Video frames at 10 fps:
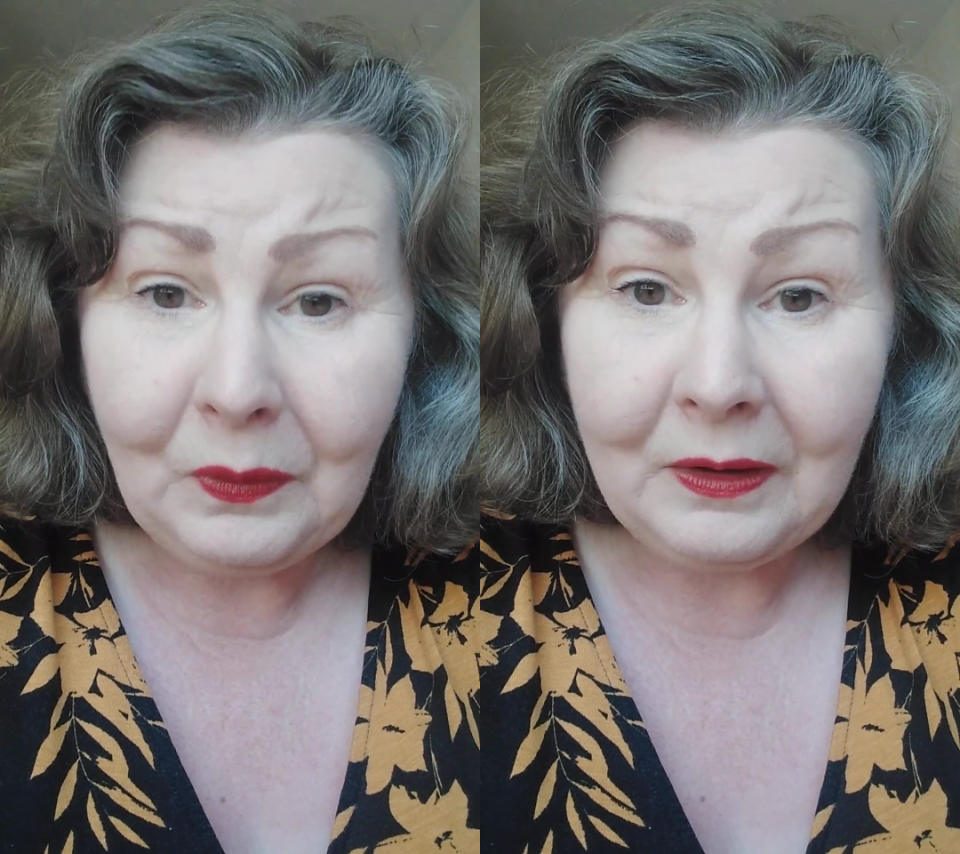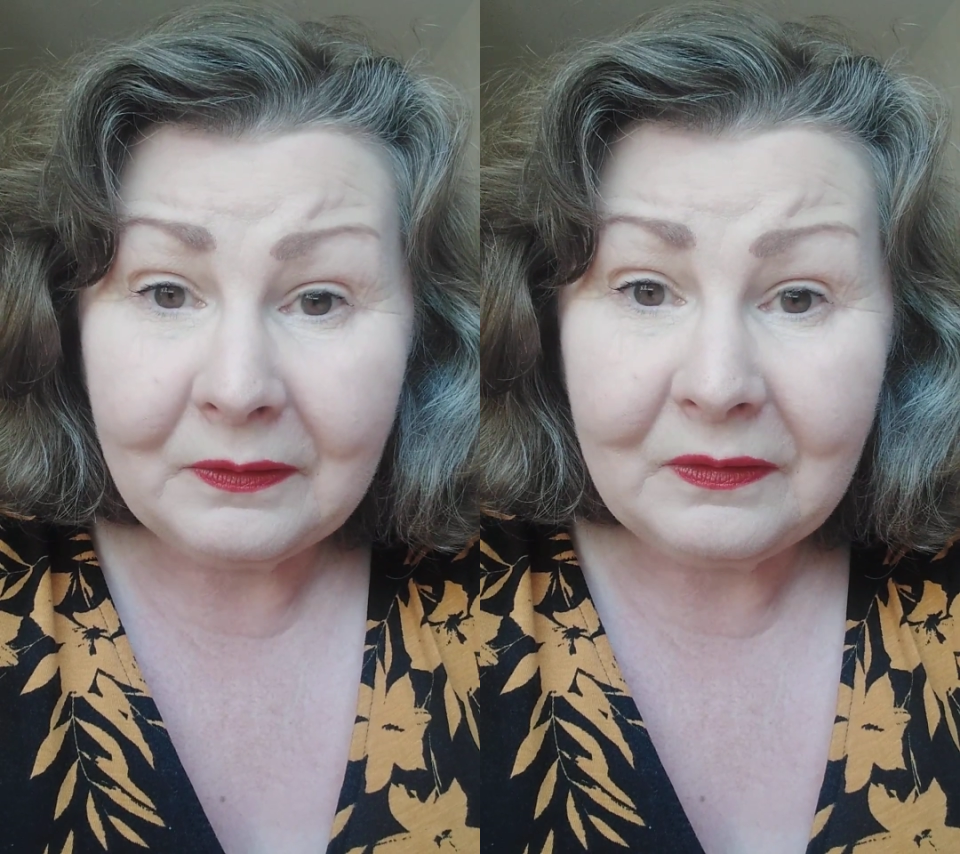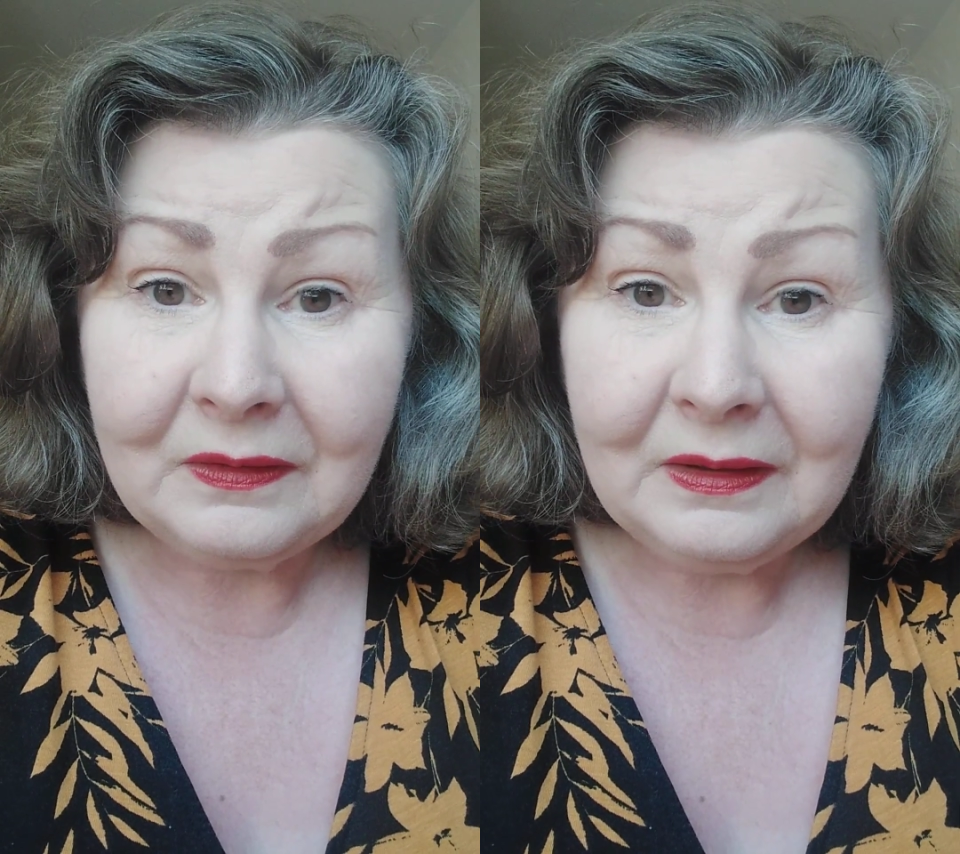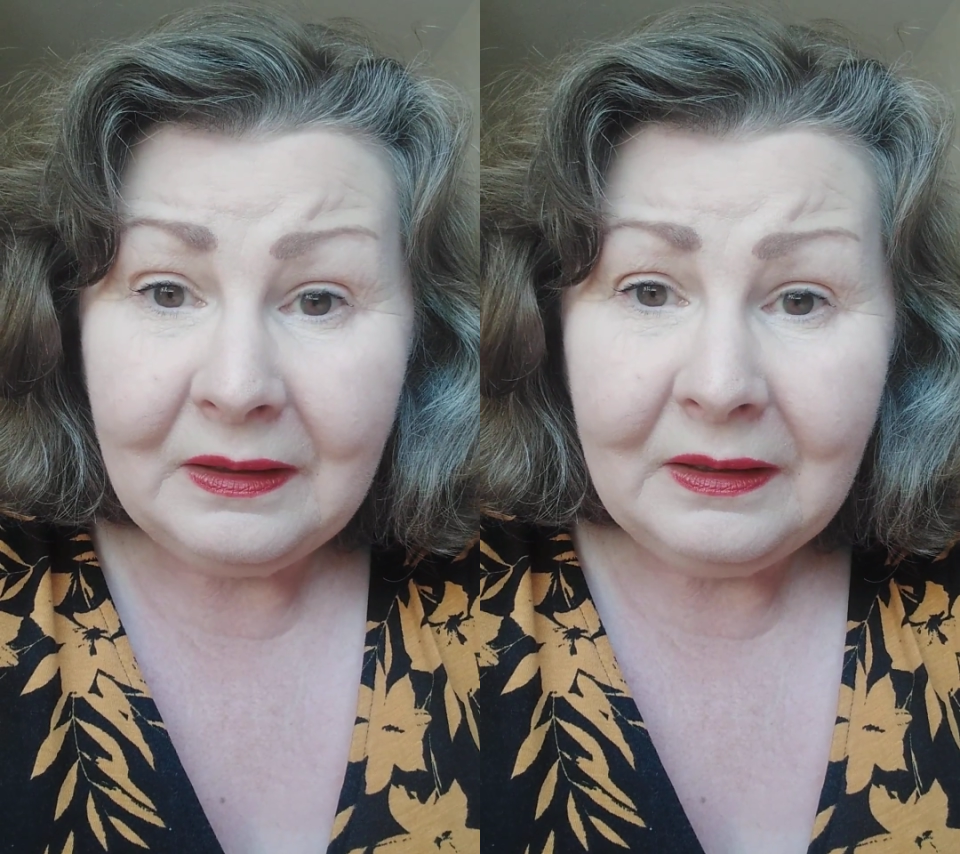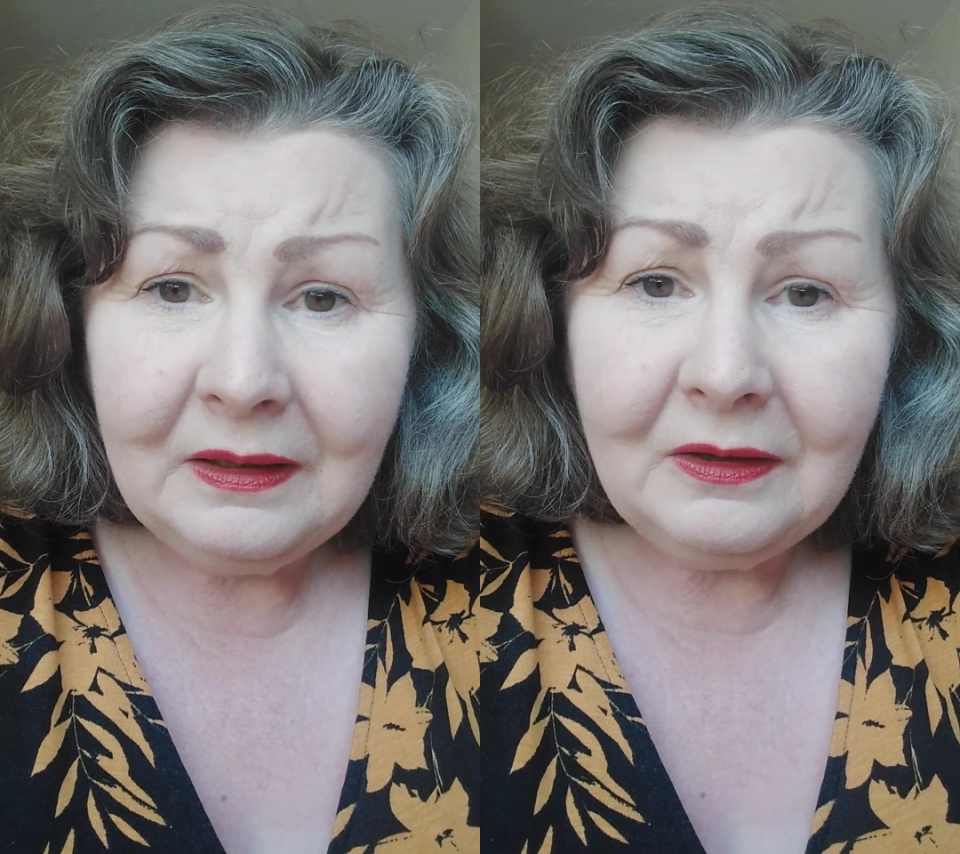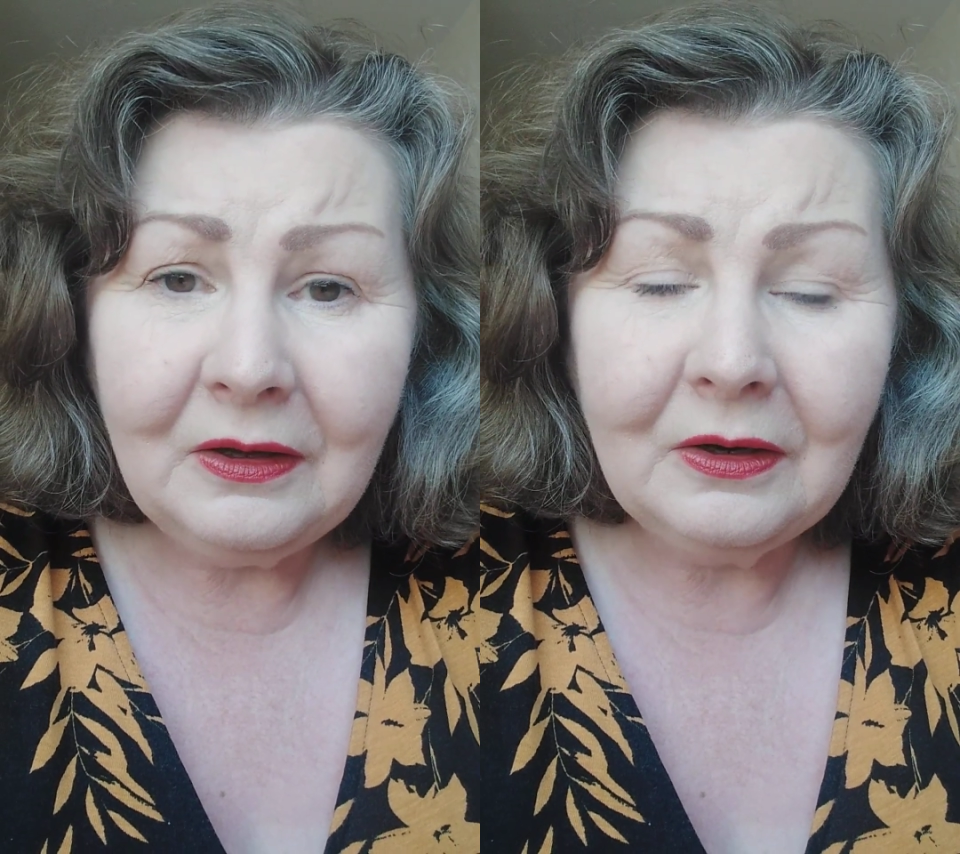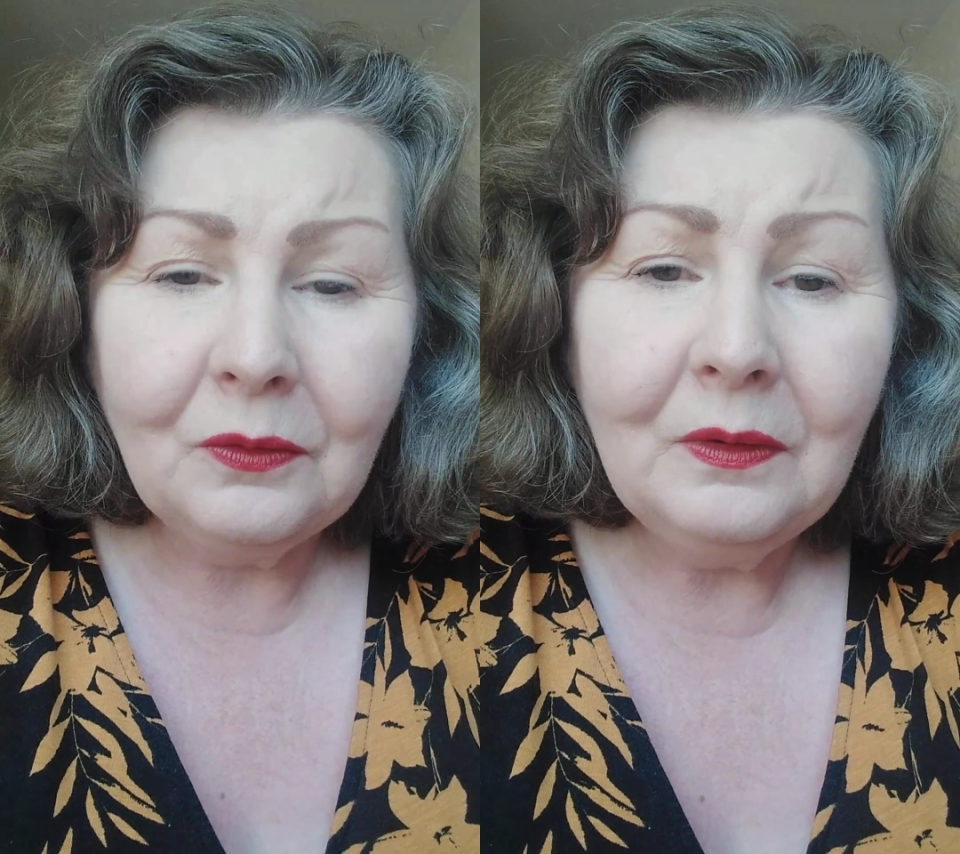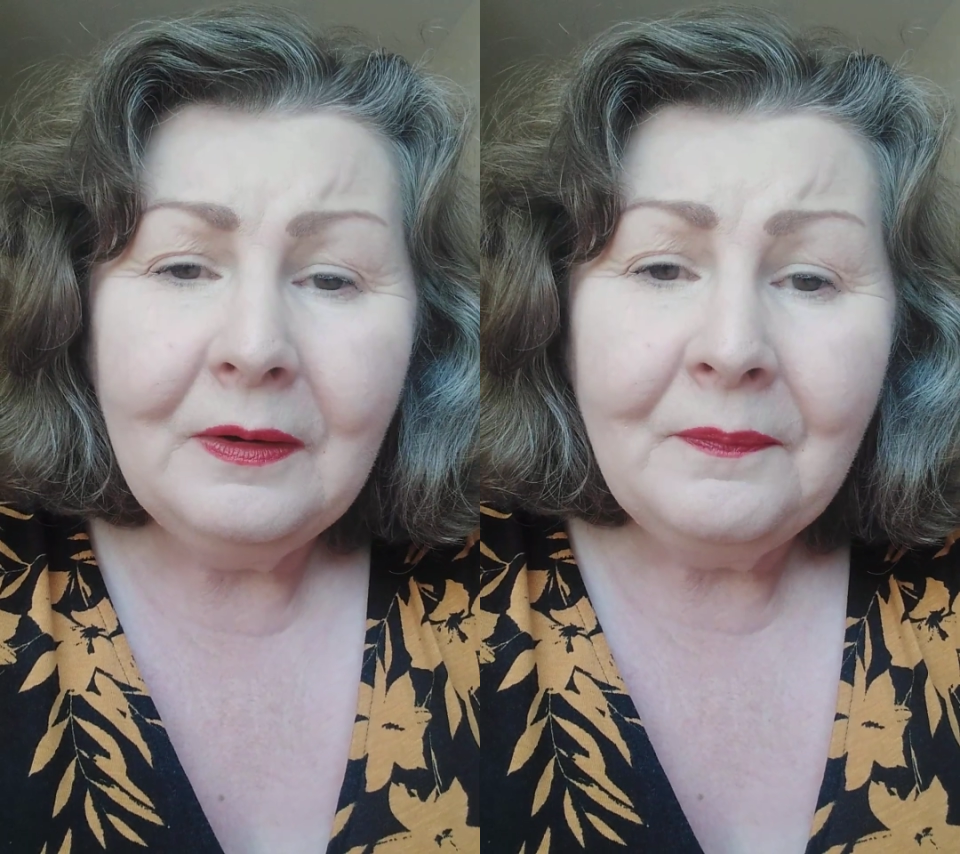want. You know,